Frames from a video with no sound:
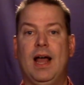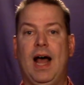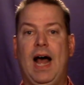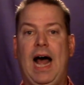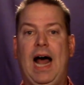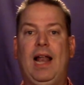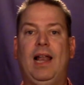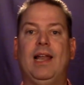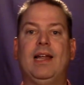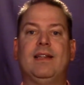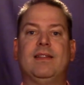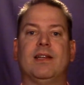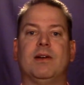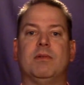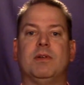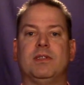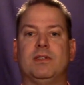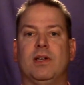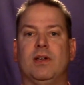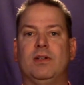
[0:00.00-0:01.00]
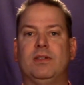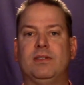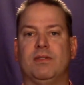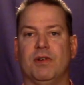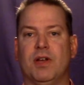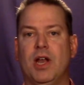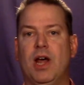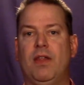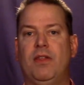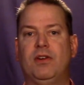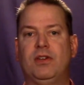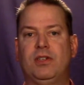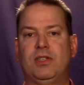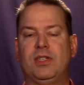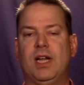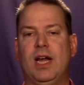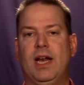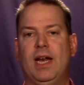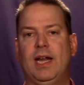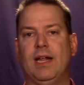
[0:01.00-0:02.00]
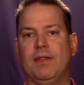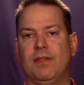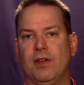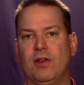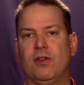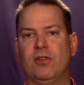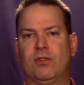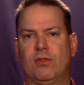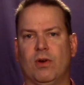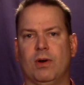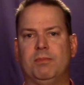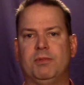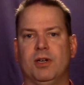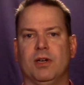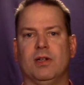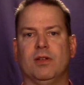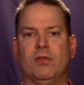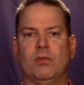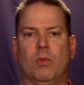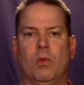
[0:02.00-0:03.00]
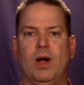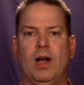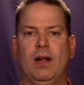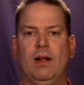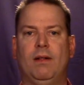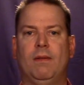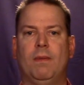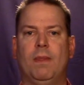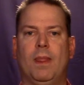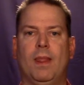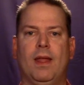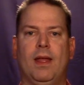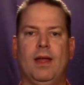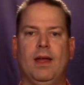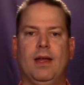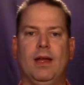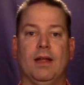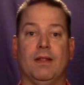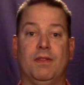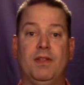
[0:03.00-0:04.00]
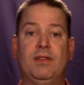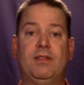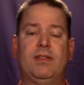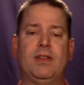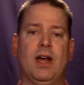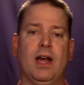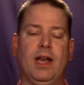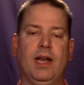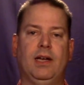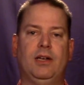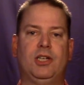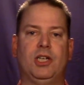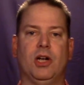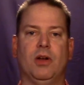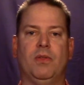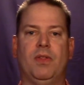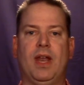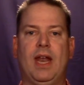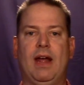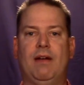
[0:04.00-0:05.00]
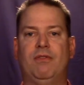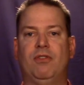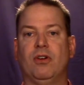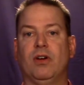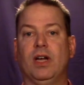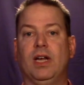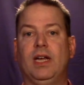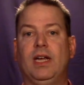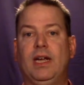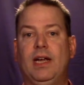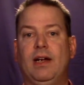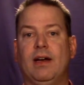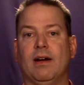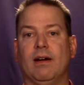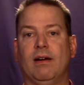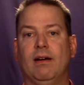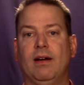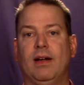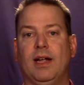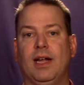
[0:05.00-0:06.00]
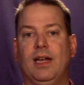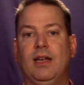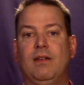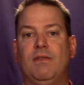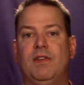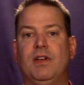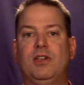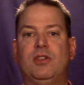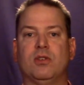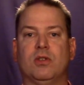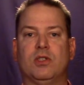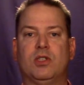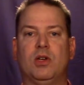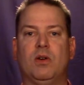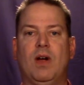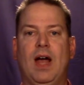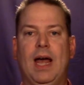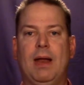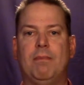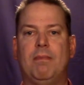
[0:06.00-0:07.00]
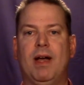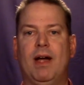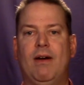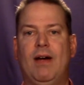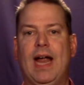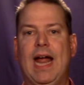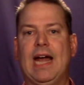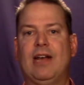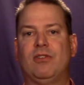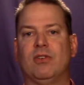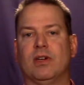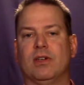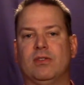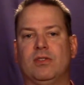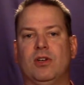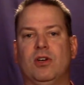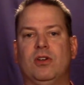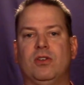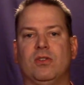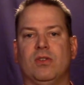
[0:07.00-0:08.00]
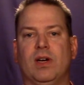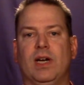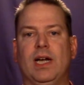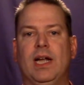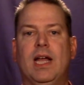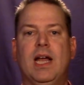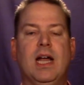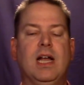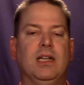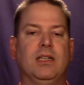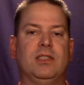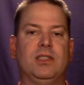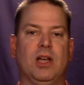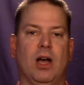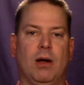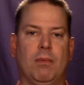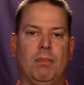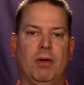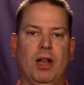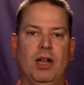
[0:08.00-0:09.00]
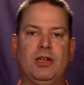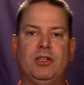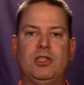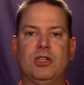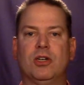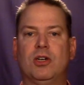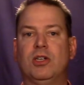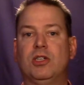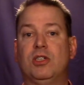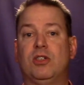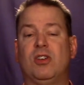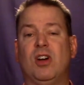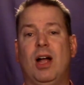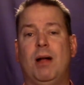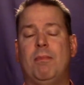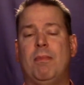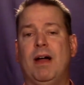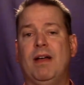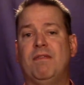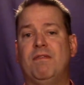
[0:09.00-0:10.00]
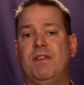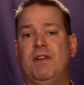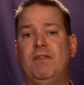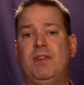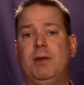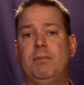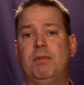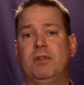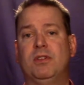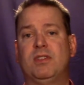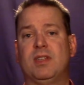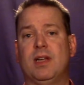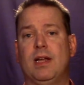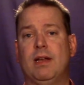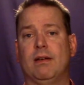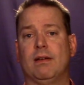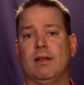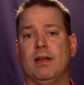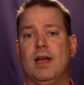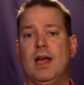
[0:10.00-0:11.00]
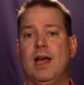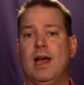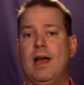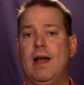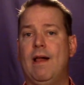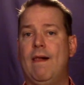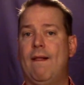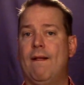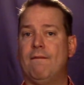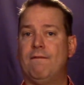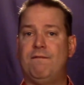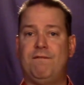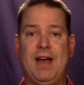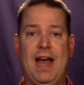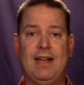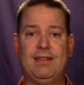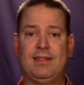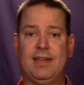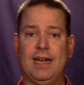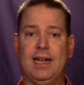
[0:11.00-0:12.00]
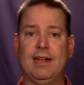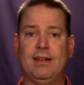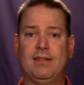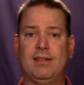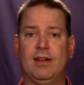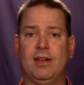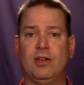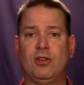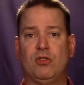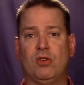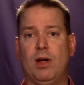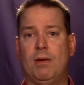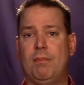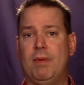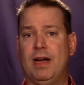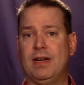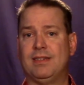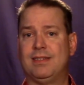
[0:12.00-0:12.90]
I'll link the results of another study in the description as well. This study showed that after a year, individuals who had bariatric surgery saw blood sugars drop by fifty percent, fasting insulin dropped by